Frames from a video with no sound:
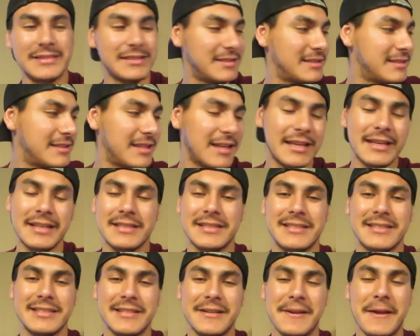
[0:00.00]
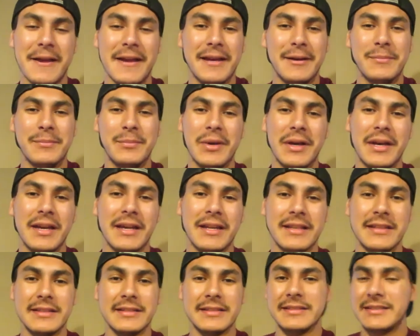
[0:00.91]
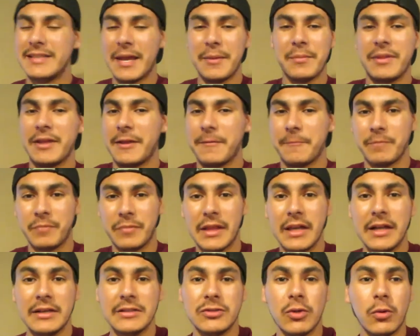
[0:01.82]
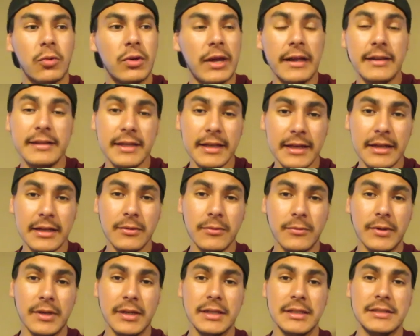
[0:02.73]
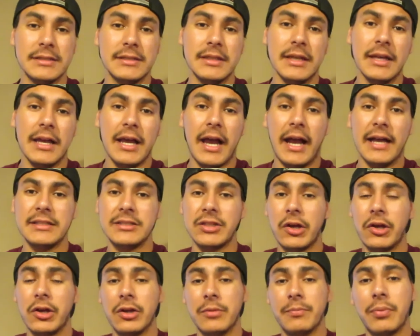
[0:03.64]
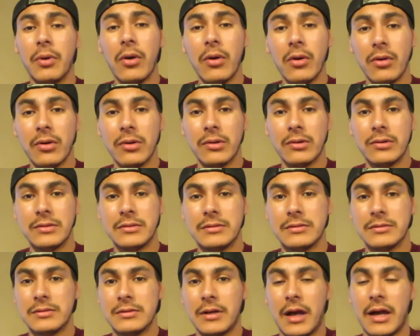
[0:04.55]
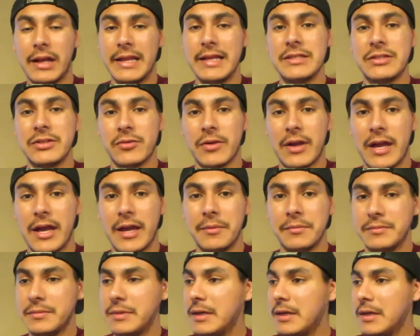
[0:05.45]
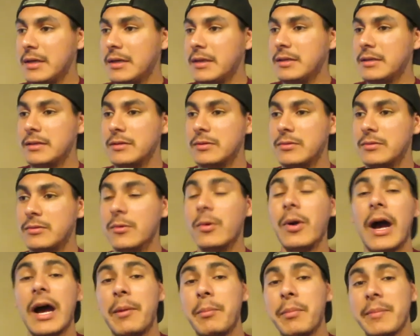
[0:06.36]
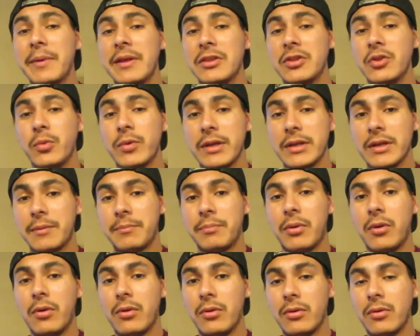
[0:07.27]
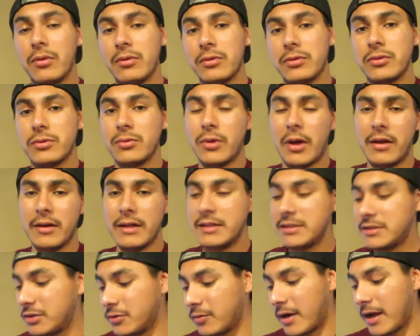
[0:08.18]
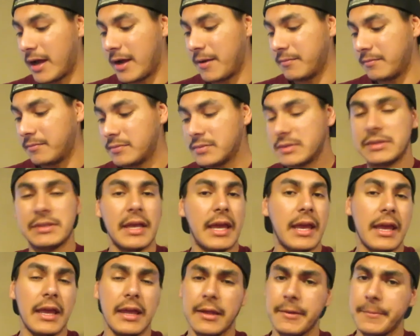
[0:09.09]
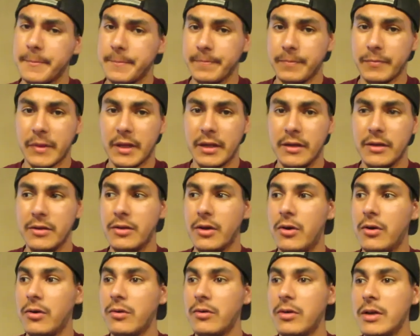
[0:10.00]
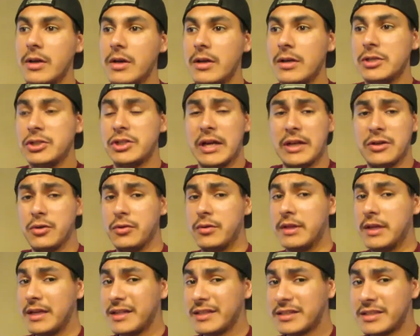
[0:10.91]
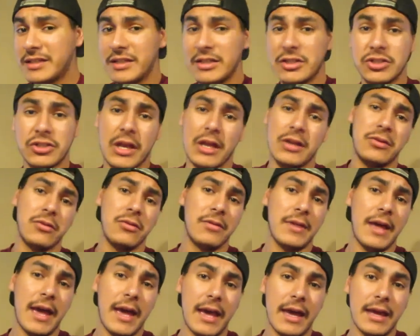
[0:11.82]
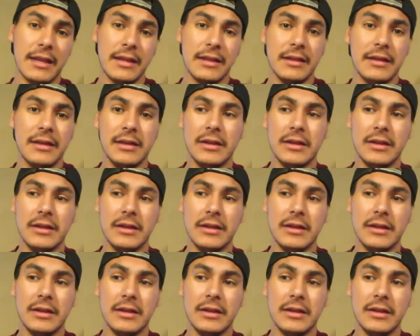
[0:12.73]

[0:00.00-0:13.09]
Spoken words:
6, but same thing. So what I did was I started a poll on Instagram. Well, I'm gonna be doing a poll throughout Instagram saying, you know, should I do this, should I do that,